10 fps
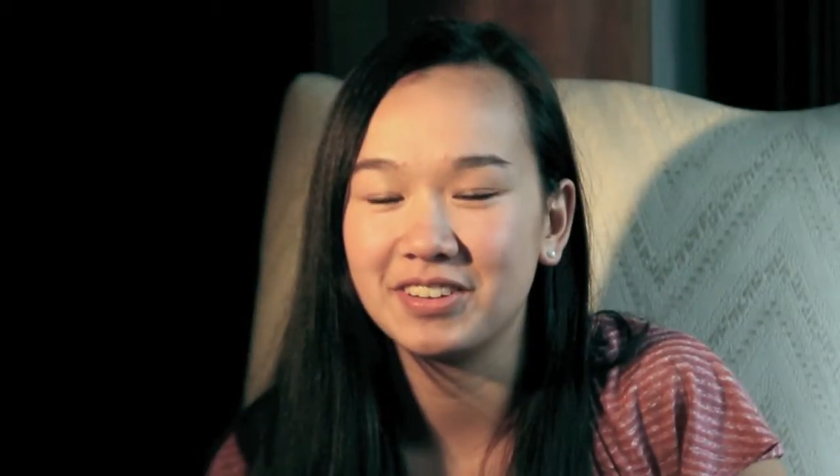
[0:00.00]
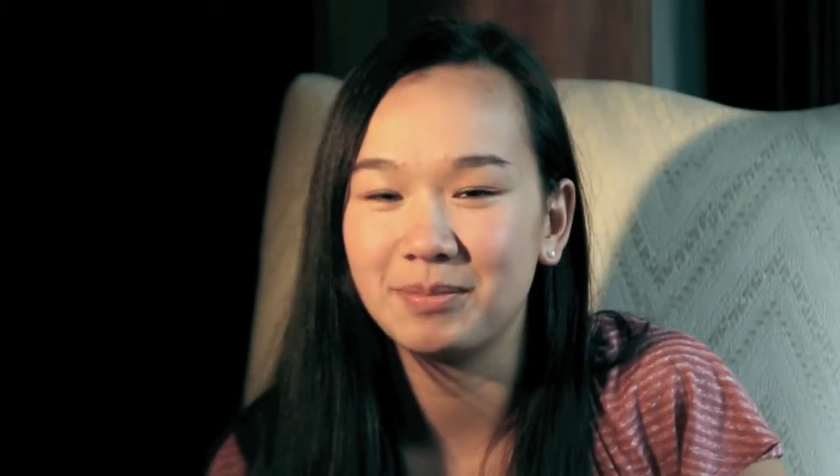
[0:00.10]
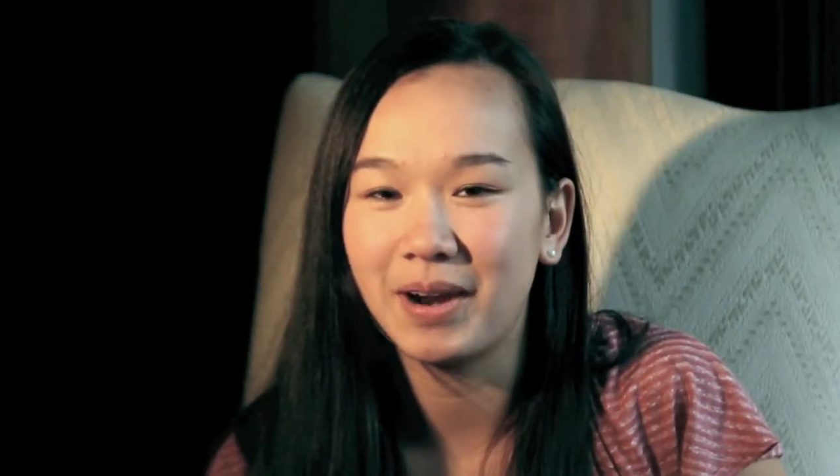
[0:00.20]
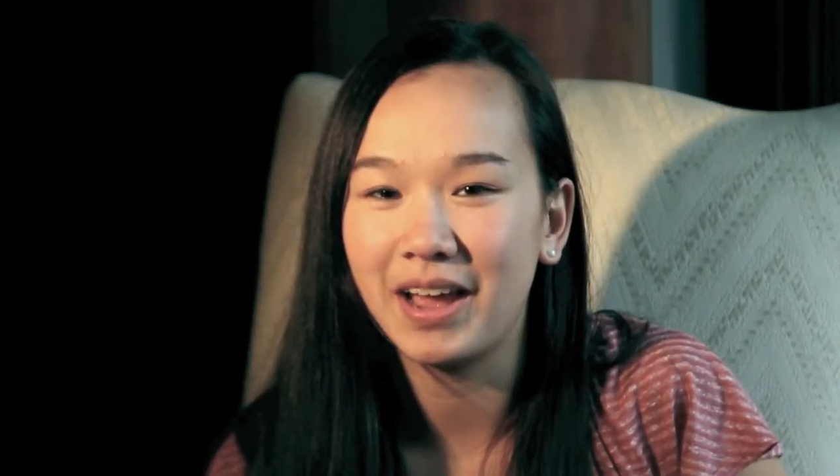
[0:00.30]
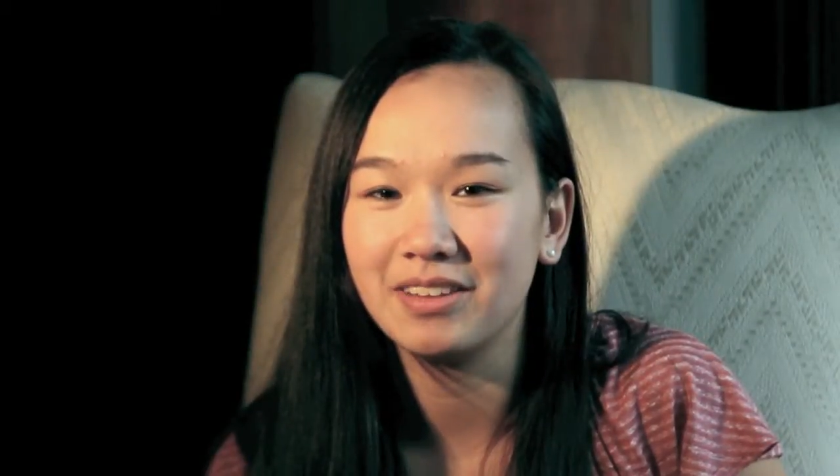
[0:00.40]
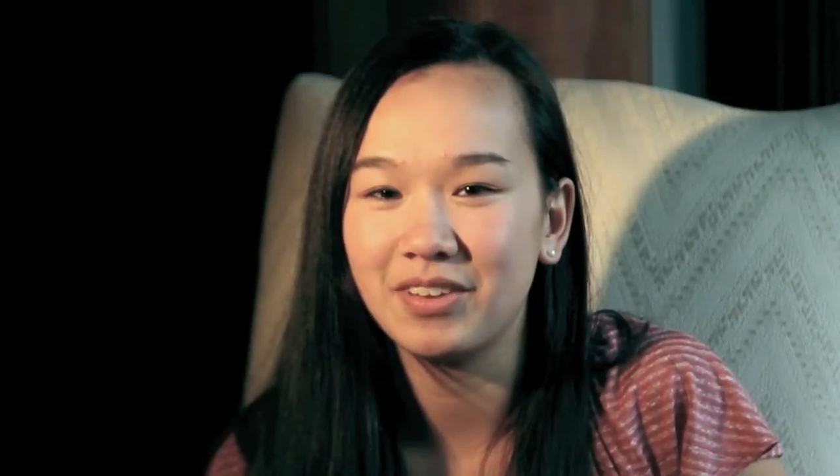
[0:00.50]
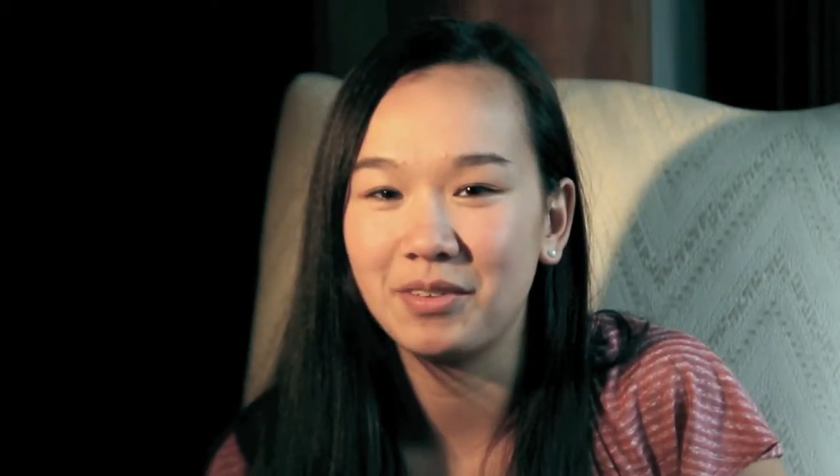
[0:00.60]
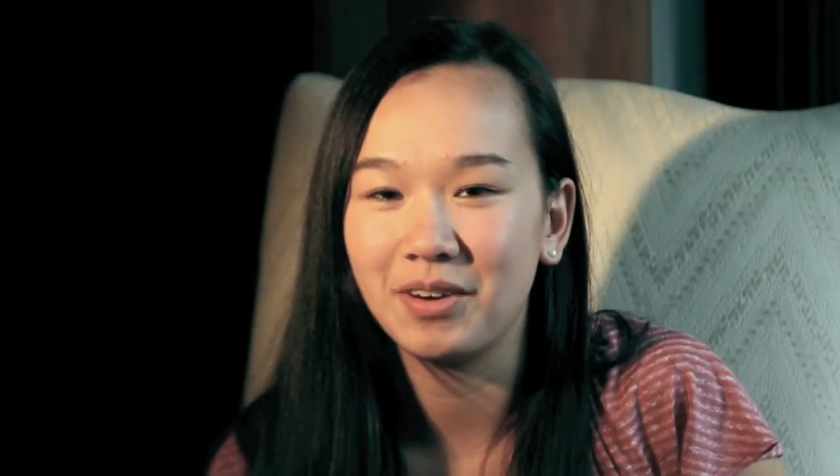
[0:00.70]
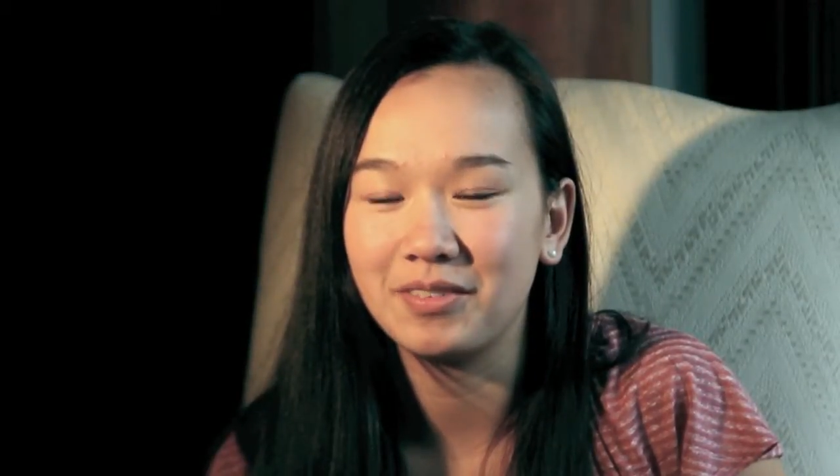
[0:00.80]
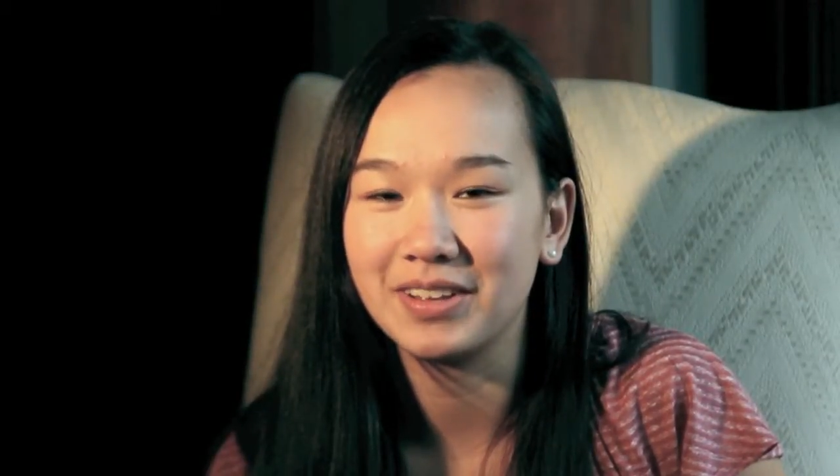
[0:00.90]
surprised
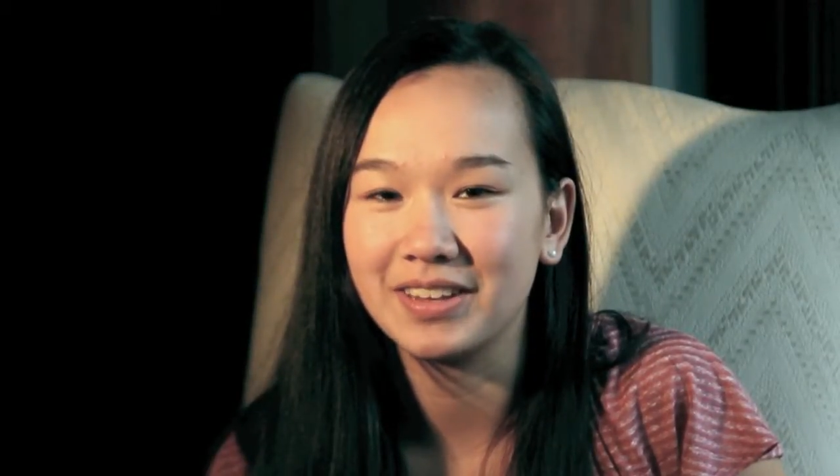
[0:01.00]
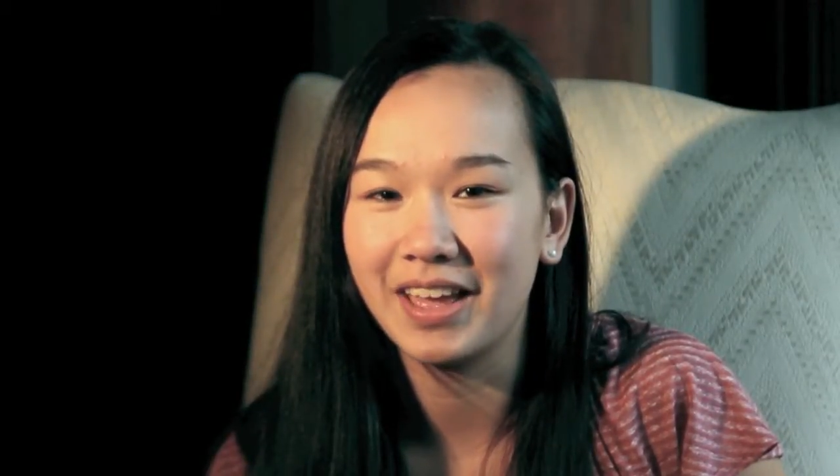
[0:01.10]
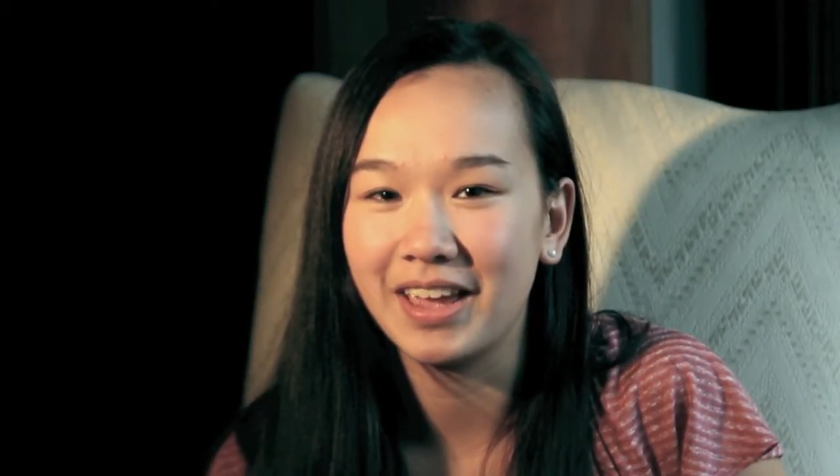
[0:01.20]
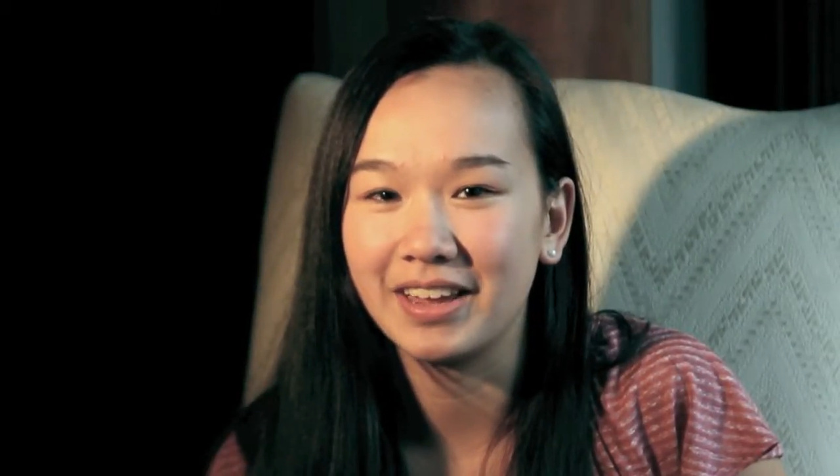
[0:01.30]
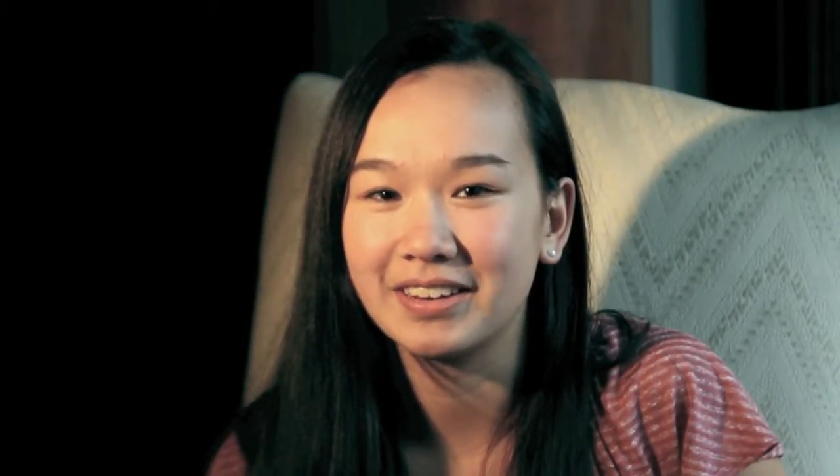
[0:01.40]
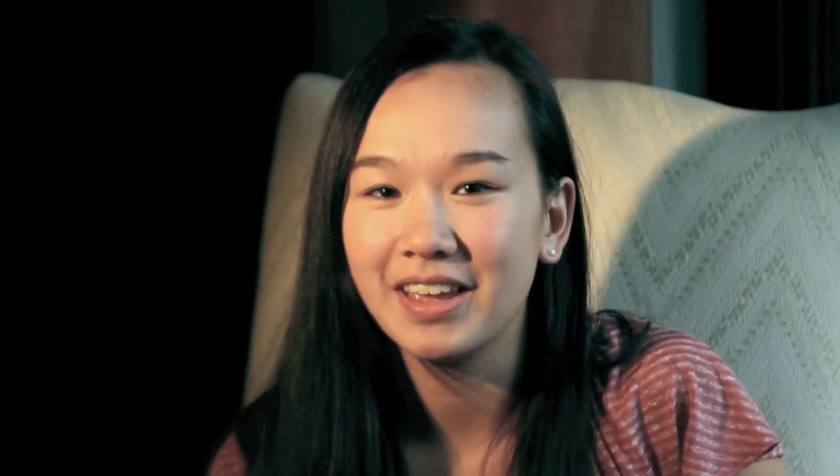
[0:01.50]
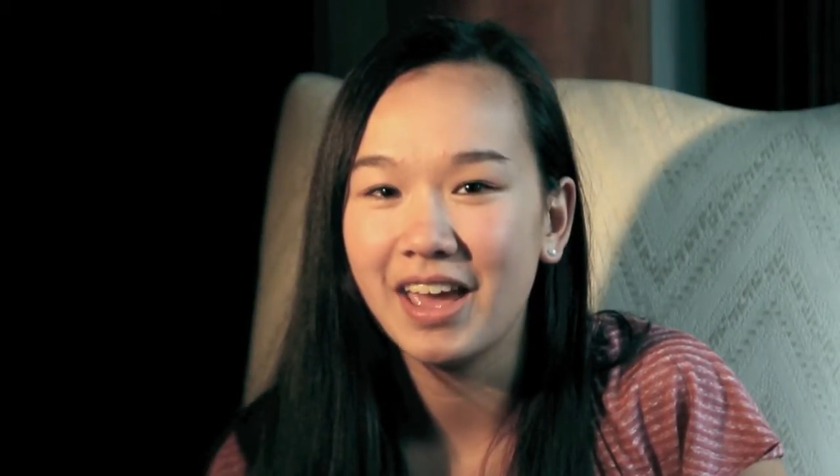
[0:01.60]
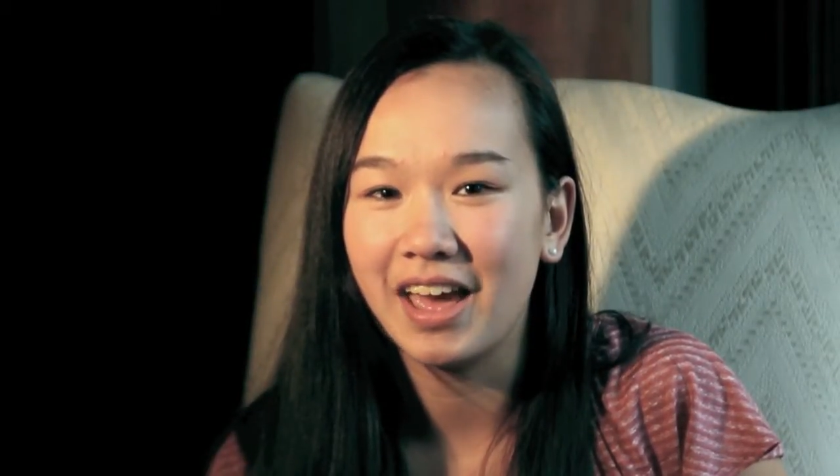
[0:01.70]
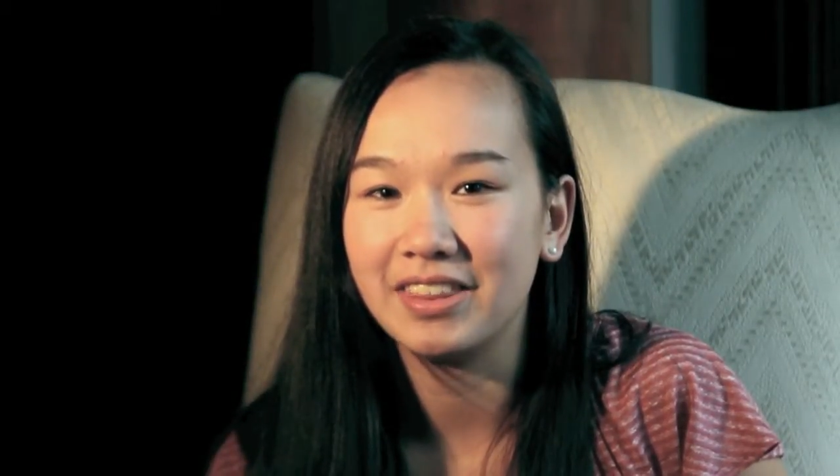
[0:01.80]
by what we liked